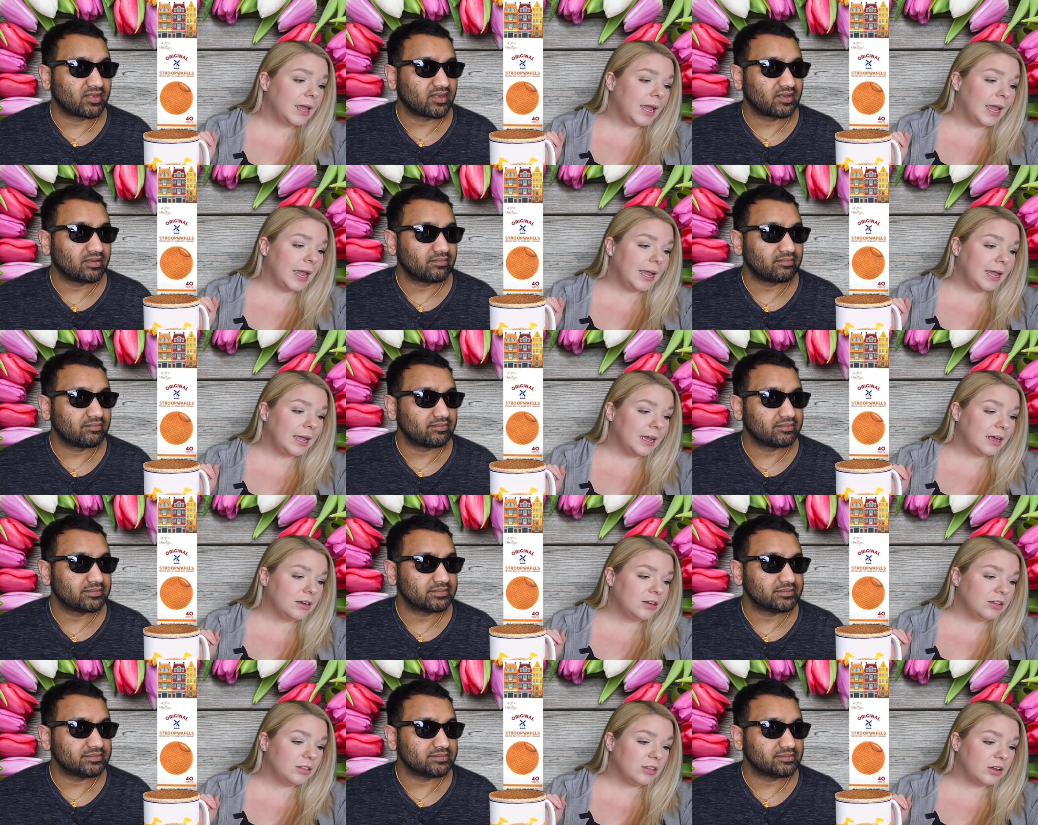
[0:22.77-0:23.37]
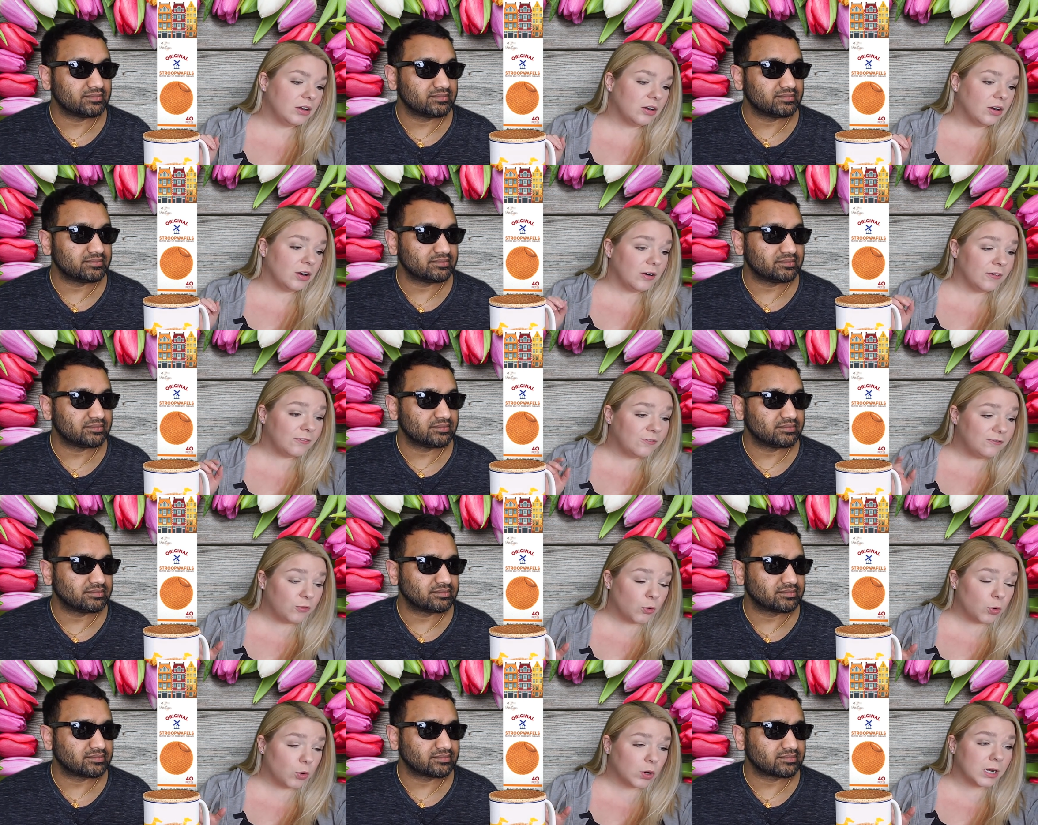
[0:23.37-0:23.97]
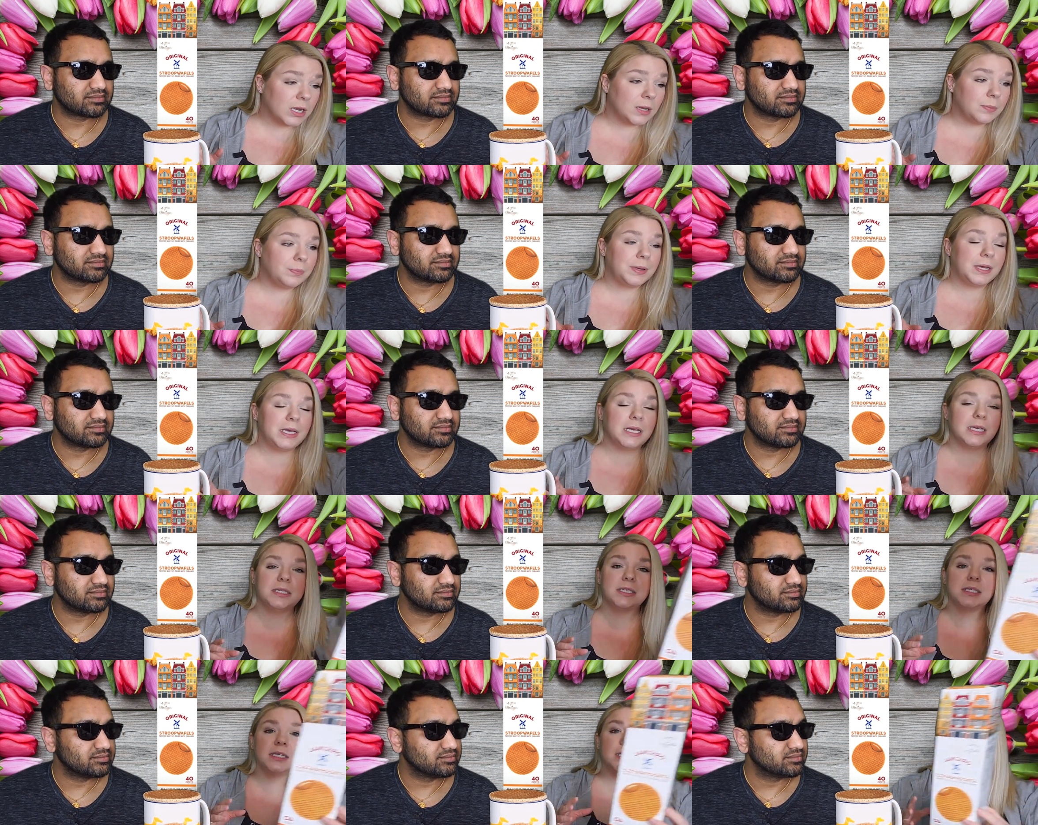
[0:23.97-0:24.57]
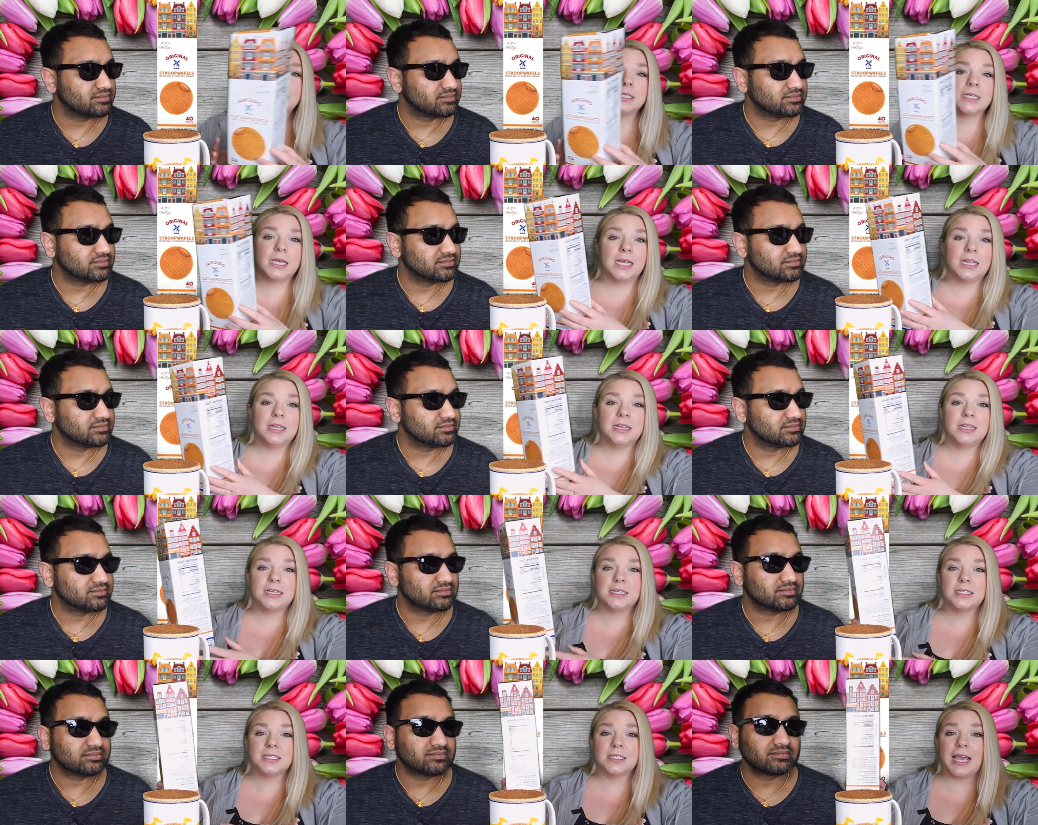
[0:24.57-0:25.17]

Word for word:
Speaker 1: and there are 40 pieces in this